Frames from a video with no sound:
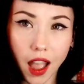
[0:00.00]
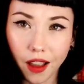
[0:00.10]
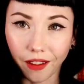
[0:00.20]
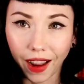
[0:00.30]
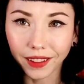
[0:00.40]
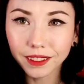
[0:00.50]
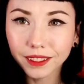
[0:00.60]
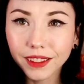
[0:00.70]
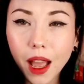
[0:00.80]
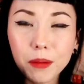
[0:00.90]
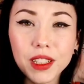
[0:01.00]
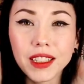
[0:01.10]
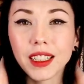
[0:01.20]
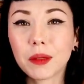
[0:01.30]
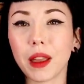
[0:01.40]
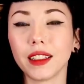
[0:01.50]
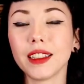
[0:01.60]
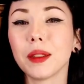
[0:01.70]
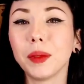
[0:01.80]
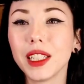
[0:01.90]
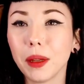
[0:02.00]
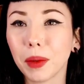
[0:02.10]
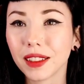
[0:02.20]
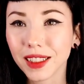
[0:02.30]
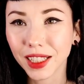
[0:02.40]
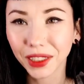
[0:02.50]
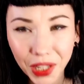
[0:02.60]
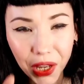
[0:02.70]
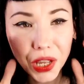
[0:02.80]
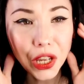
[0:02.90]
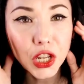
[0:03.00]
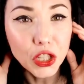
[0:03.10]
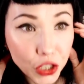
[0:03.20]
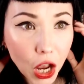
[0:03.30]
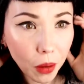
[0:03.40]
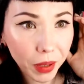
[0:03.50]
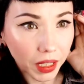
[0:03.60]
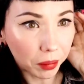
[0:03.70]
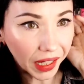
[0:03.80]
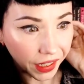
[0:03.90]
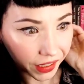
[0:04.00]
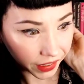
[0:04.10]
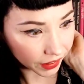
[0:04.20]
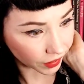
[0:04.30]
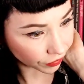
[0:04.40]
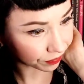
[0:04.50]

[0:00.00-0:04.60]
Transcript: Alright. I'm just expelling some demons. Nobody panic.